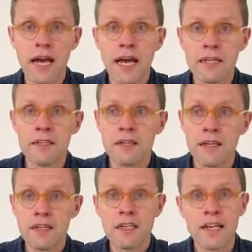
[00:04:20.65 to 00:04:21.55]
and
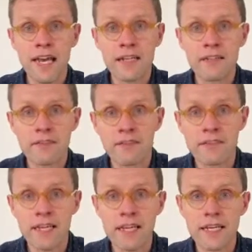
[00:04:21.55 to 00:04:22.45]
collect the
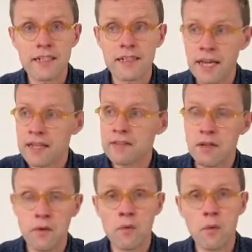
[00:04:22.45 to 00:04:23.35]
ticket and
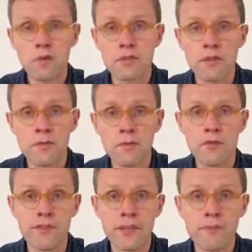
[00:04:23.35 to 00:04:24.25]
go and watch the
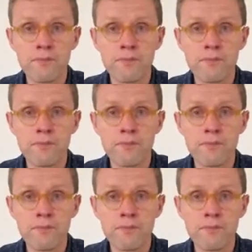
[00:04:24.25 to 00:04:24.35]
movie.